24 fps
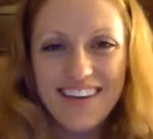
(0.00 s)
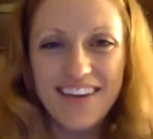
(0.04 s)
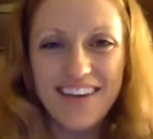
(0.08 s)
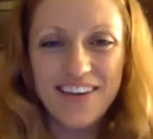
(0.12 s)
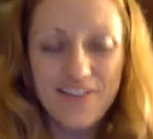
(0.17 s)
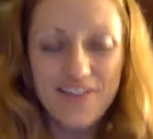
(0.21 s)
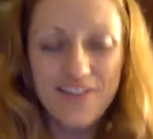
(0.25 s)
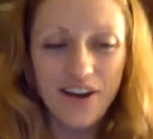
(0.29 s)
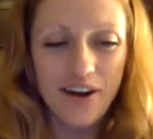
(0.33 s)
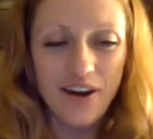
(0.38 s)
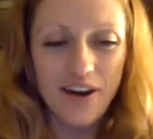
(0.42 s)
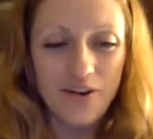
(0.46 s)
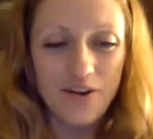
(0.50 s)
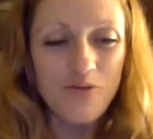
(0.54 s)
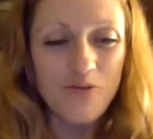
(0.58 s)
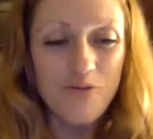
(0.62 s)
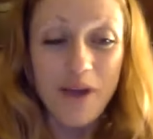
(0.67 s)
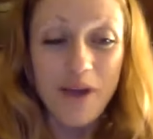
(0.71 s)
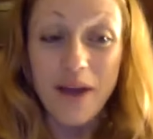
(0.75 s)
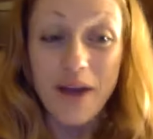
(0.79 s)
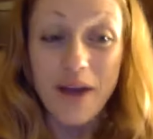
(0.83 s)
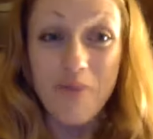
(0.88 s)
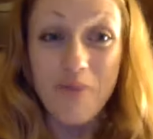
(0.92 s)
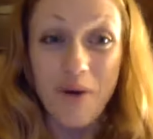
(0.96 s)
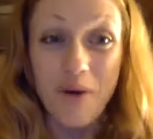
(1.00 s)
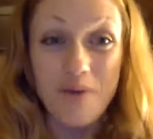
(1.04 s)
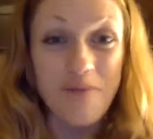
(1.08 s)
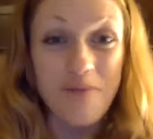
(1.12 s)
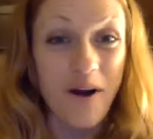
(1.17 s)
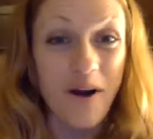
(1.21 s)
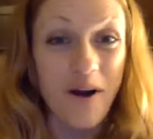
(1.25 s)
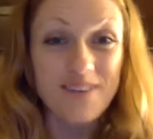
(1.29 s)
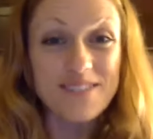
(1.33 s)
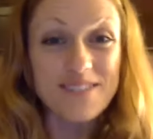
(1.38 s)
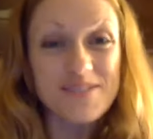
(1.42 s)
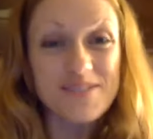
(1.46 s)
you've got a great warm
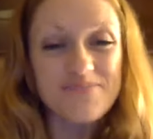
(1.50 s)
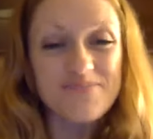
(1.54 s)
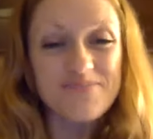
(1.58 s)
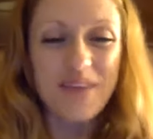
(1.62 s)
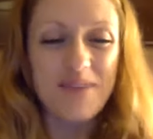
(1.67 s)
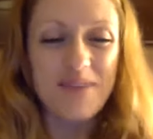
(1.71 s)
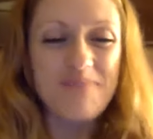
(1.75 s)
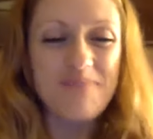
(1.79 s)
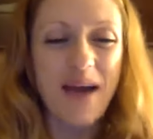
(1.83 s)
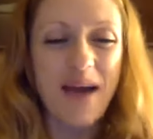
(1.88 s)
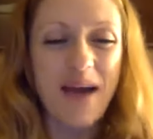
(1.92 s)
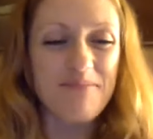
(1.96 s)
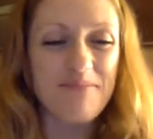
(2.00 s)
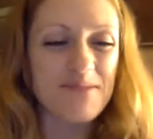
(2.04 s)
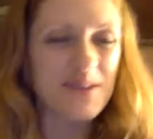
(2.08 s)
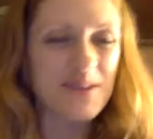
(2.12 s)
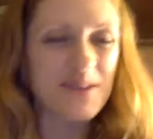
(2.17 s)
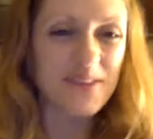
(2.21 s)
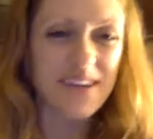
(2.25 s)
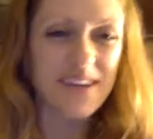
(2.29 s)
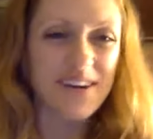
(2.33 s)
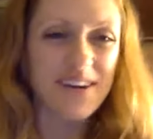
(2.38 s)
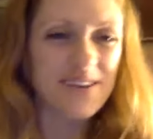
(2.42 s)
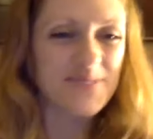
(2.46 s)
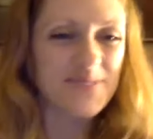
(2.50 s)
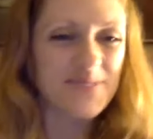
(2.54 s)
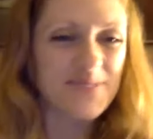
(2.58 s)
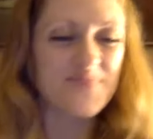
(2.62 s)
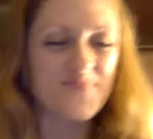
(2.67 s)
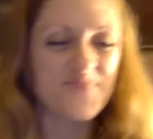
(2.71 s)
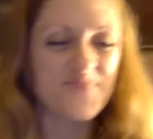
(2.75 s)
heart. I'm happy you're here.